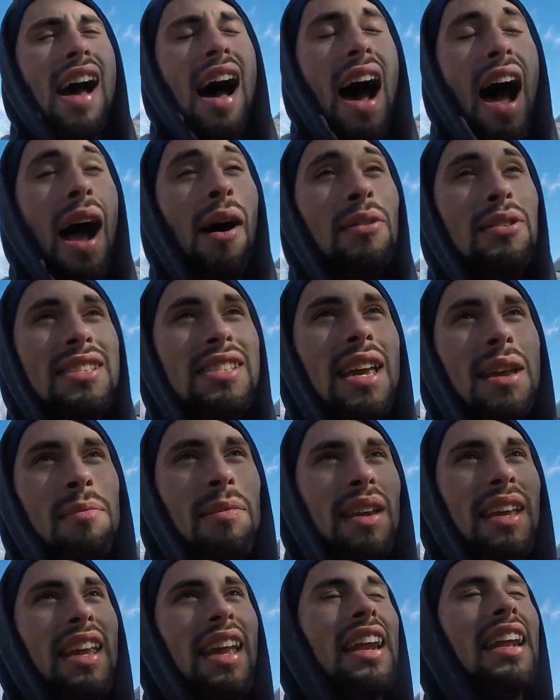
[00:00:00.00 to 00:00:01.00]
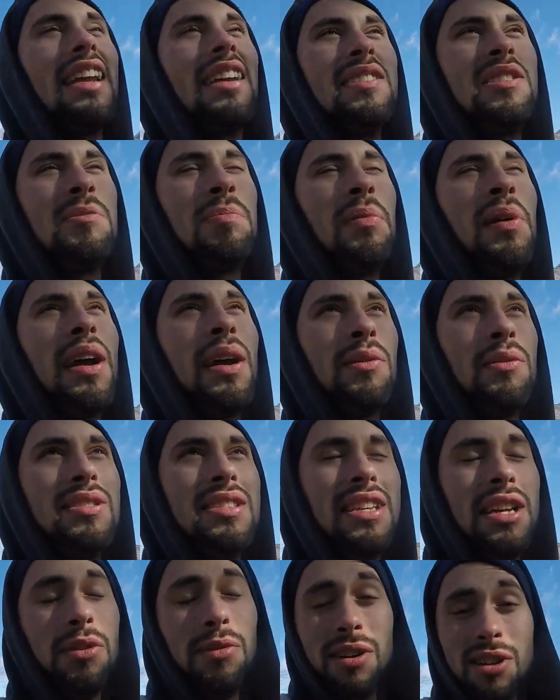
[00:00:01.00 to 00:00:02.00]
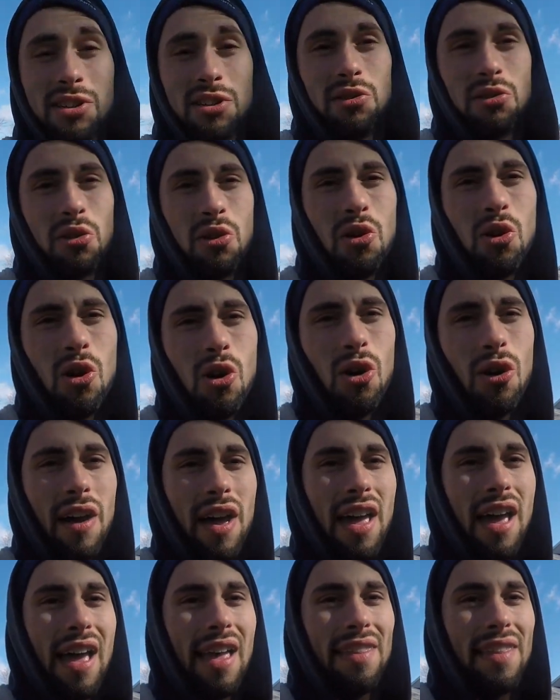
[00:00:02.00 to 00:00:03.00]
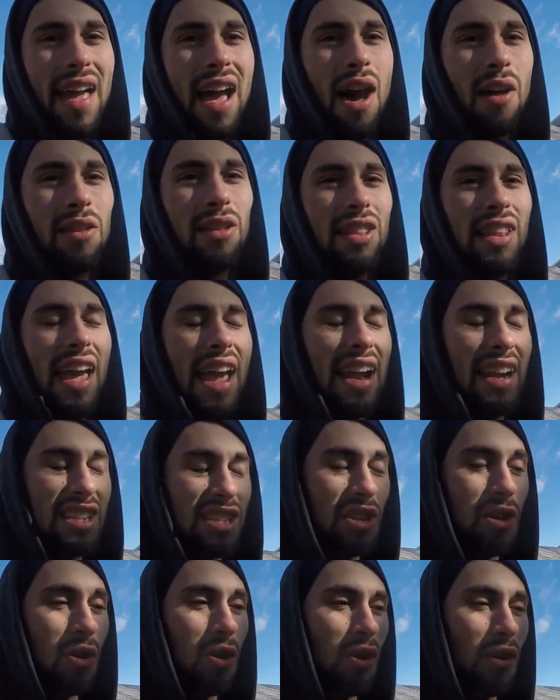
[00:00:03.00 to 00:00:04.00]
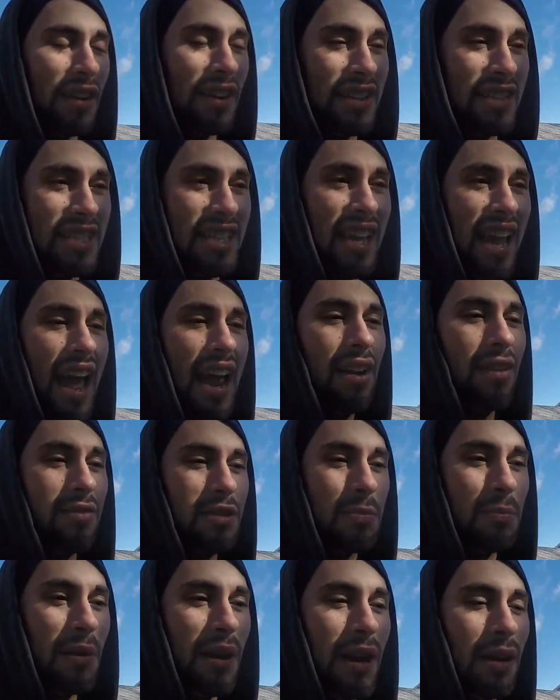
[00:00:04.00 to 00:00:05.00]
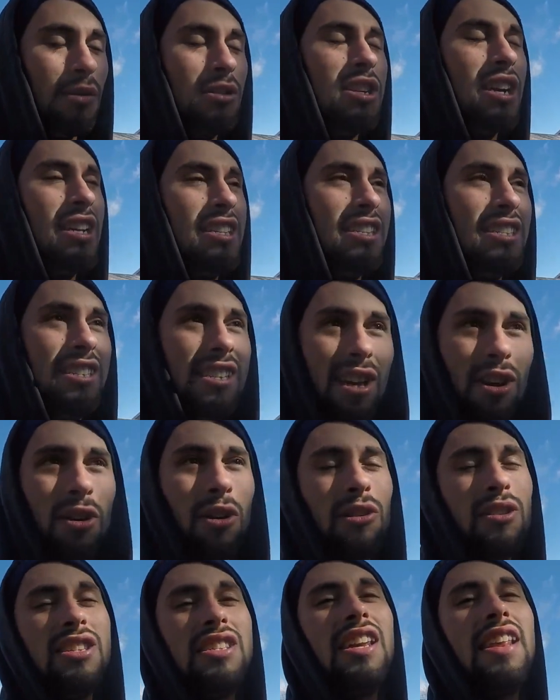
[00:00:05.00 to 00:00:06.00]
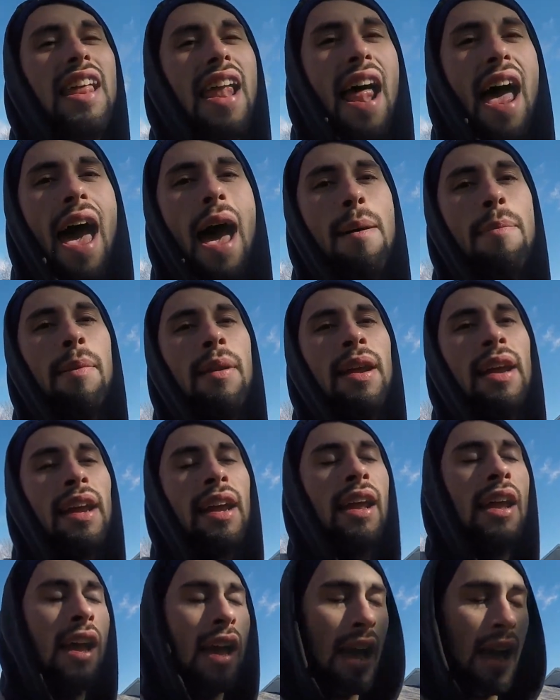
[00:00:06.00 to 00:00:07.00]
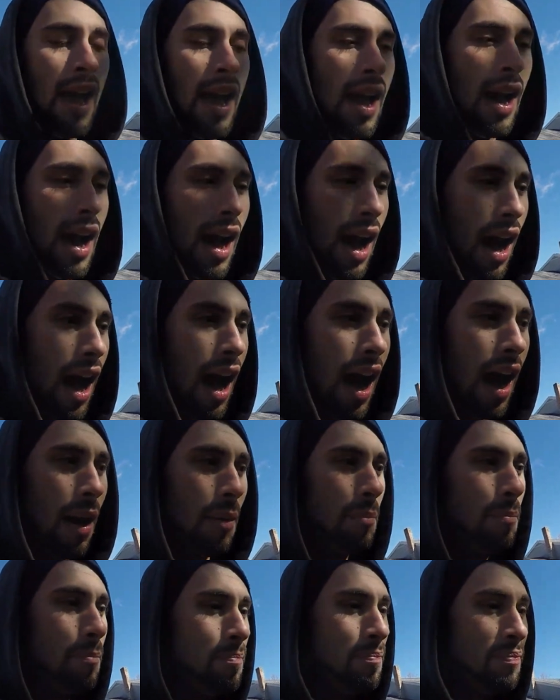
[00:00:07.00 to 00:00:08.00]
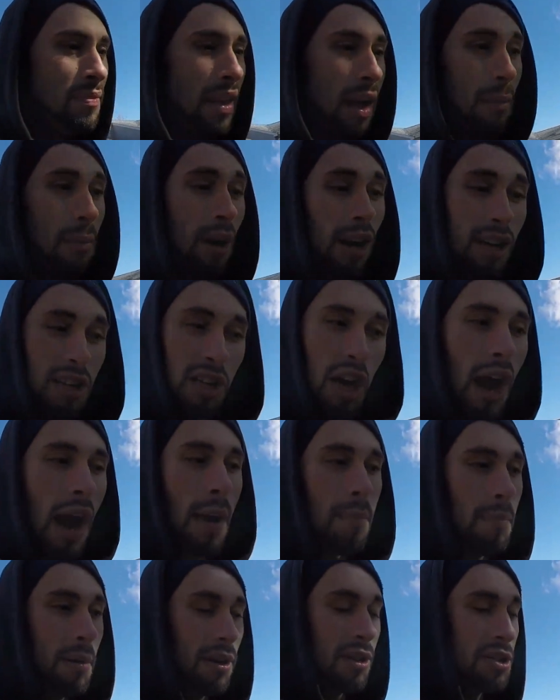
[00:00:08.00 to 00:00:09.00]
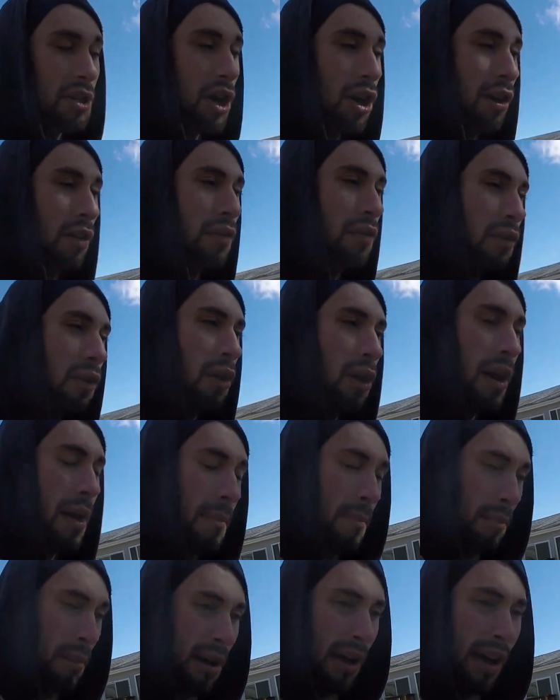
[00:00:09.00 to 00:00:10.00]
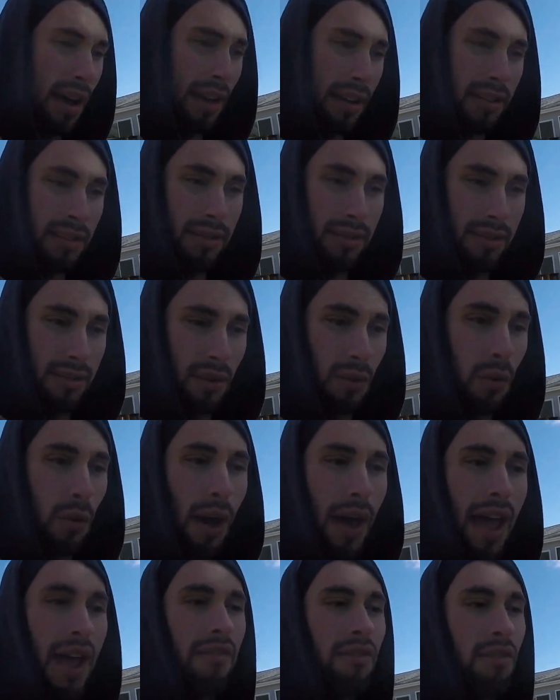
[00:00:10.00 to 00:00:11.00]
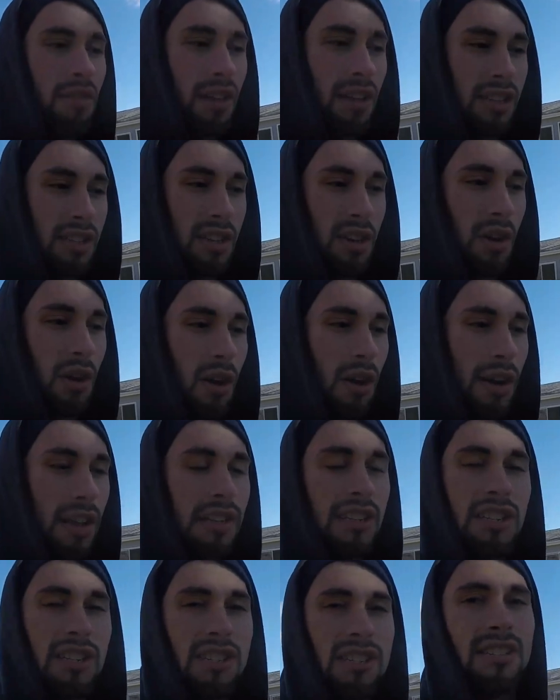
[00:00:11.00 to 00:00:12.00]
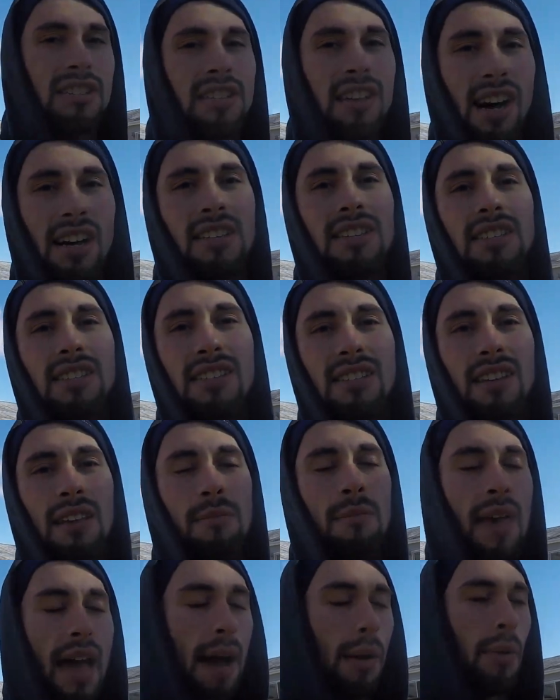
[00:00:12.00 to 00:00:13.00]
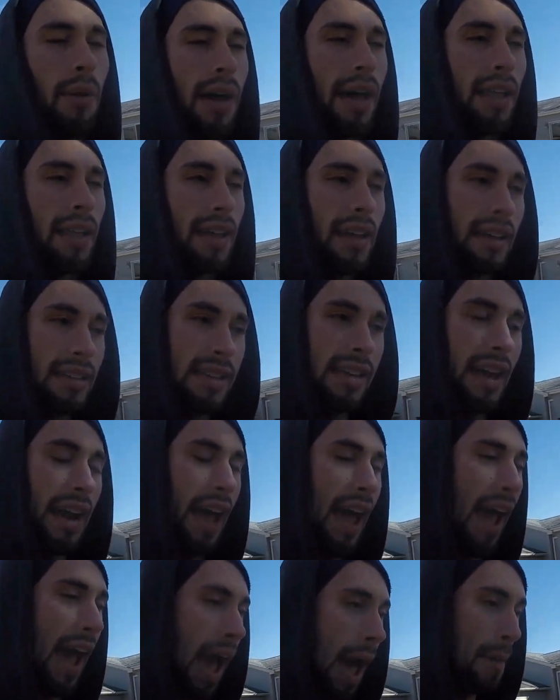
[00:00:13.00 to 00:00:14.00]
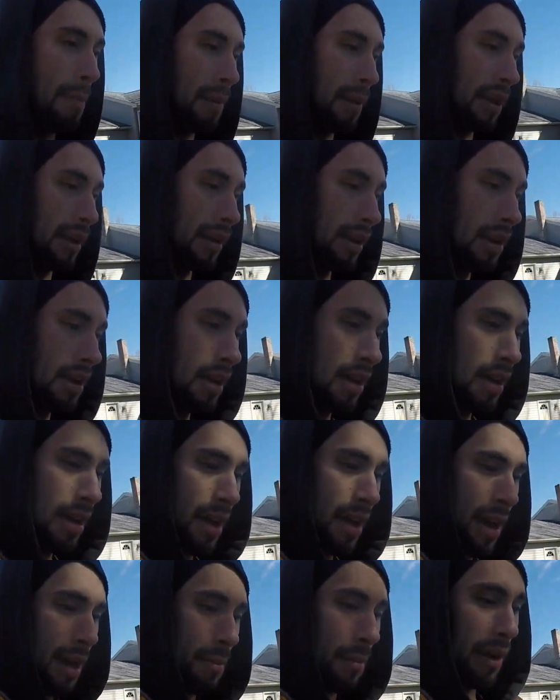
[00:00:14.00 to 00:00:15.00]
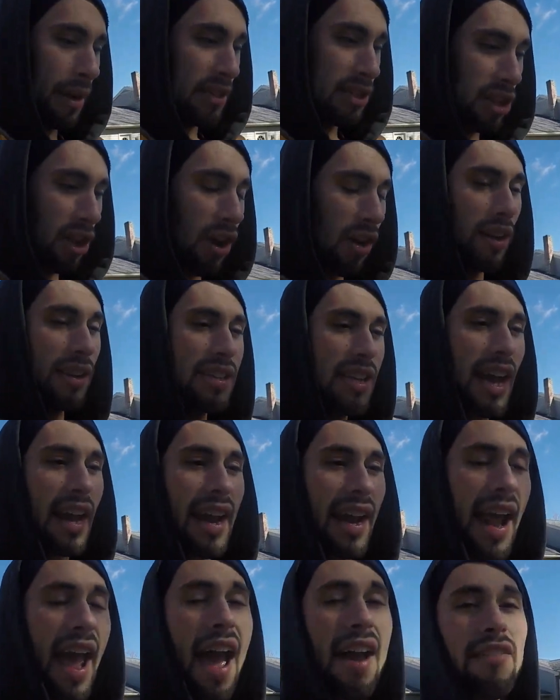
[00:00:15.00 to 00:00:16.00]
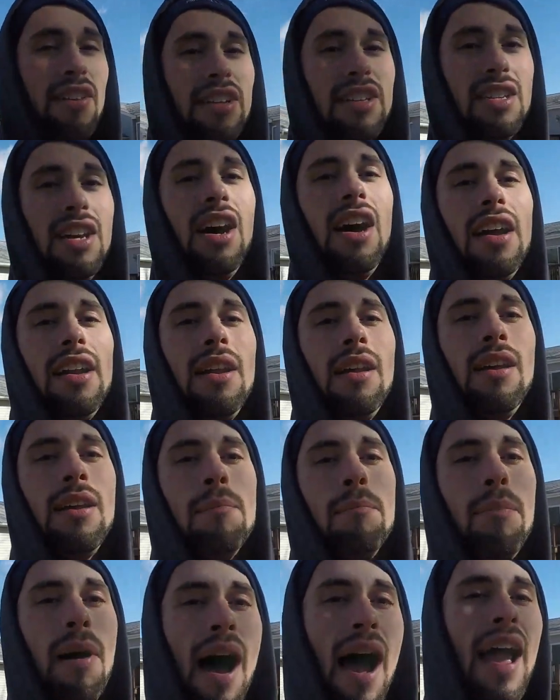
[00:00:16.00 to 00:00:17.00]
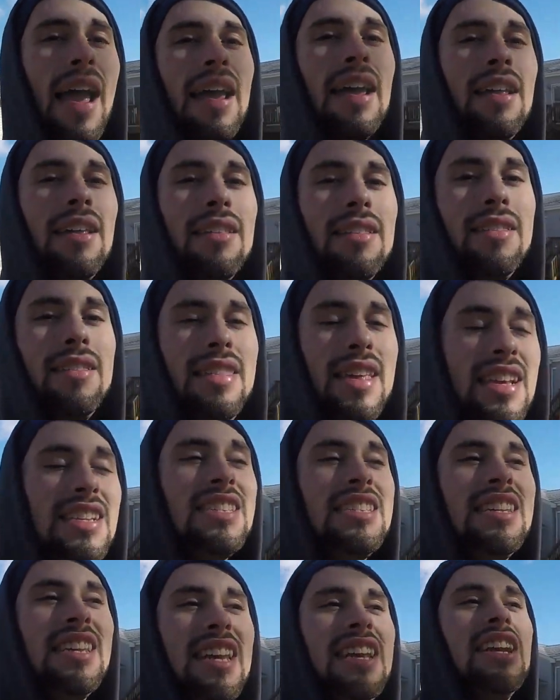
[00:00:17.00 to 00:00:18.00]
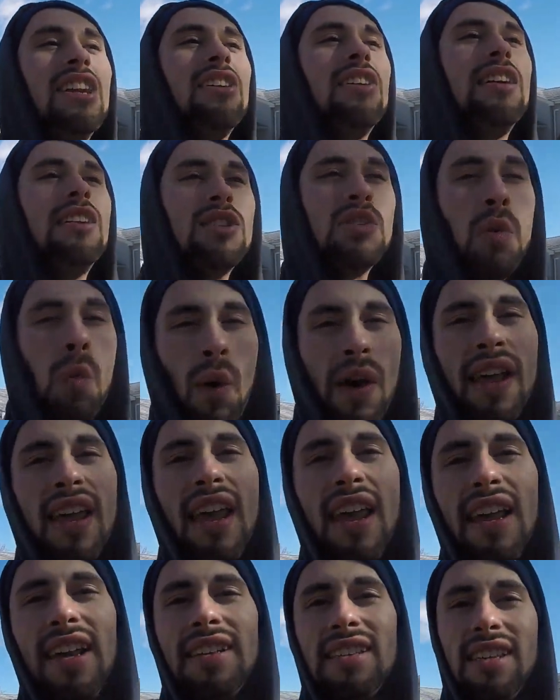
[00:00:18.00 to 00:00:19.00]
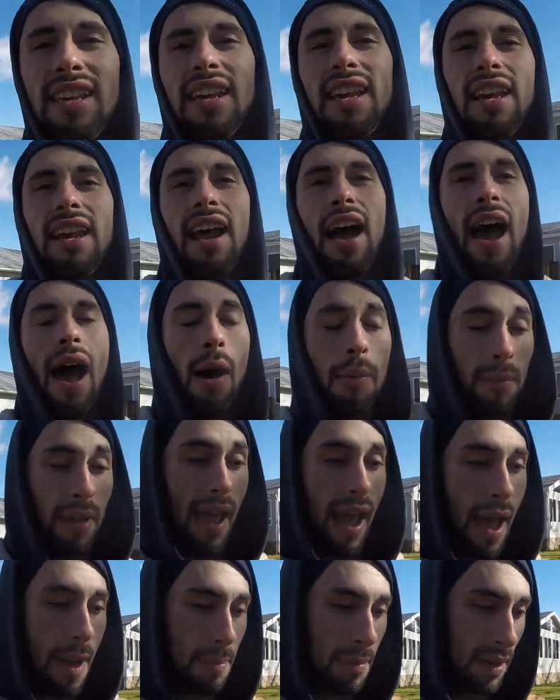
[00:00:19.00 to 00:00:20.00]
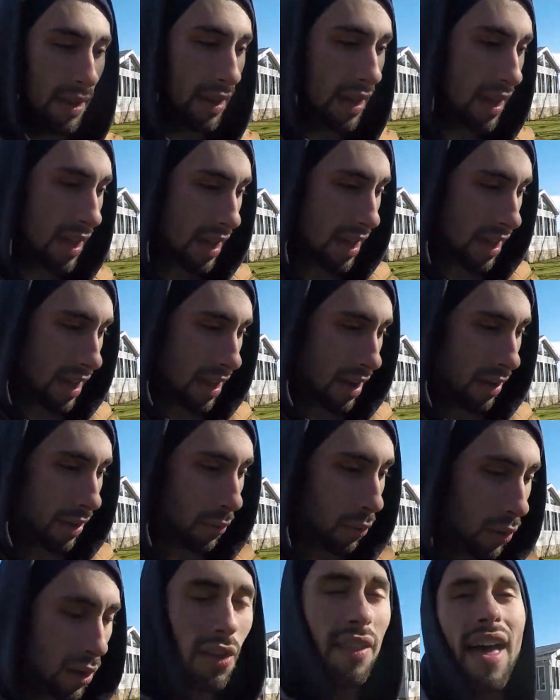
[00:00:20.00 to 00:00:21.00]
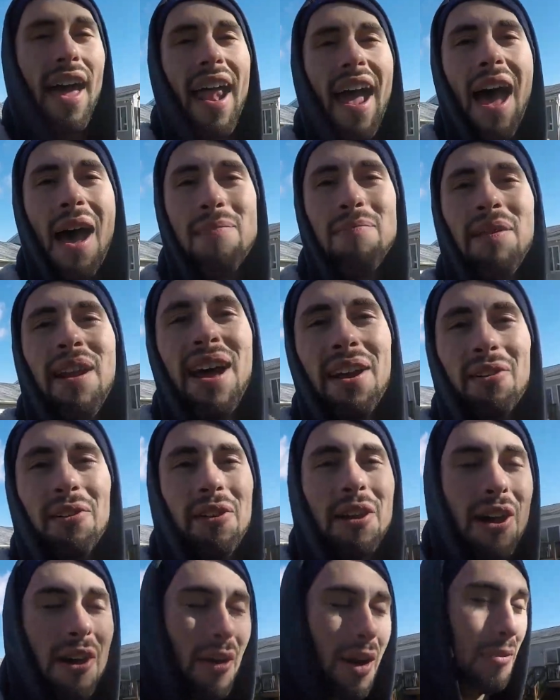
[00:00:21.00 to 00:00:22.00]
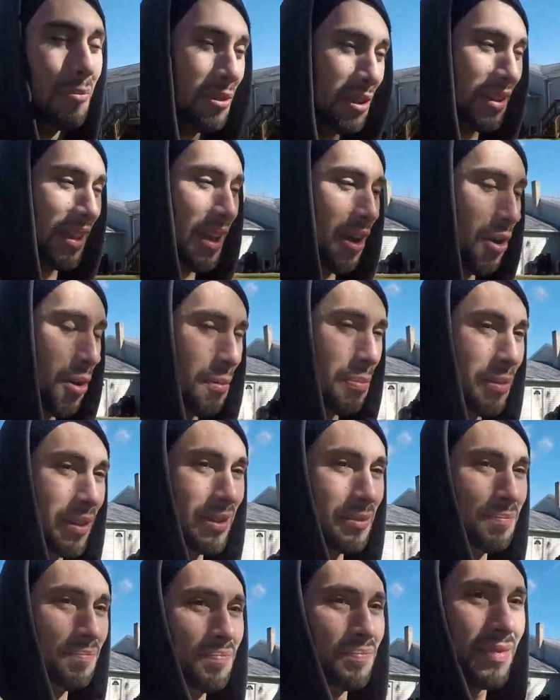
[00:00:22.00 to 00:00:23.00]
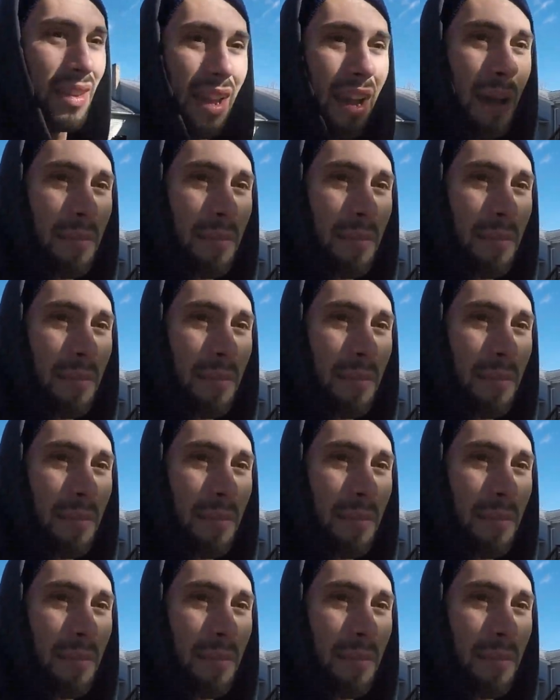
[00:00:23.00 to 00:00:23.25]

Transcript: I would say, beginning of spring was the original goal, and now the latest goal is the end of spring, which I still don't see that happening. I'm gonna try and push hard for it, but the way everything's going, it just doesn't seem that way, like it's gonna happen. But as long as I can have it done by this year in 2018, I'll be happy. Will that happen? I don't know. I'm really hoping.